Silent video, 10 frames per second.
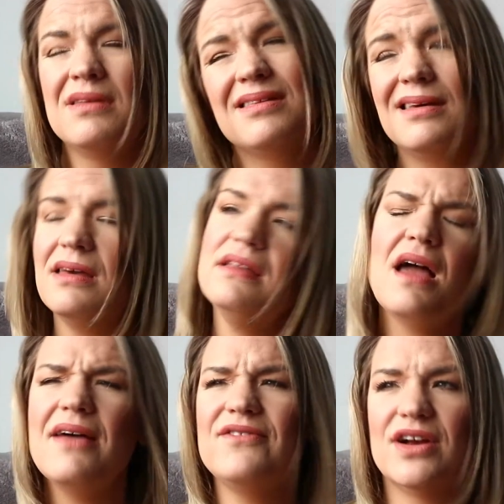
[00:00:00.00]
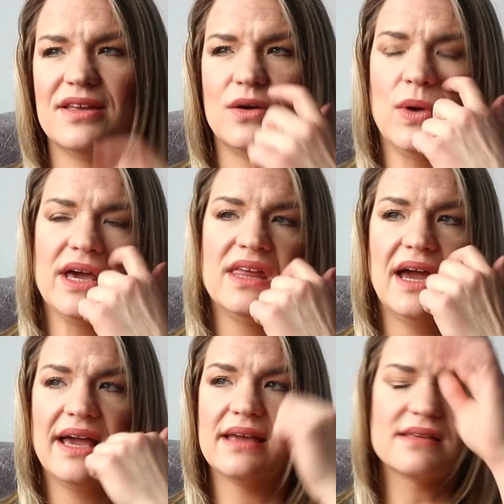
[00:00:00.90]
Not fairly
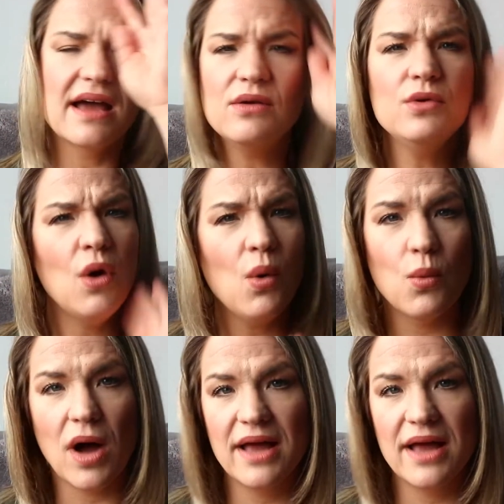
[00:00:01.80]
quickly, I guess. I don't know.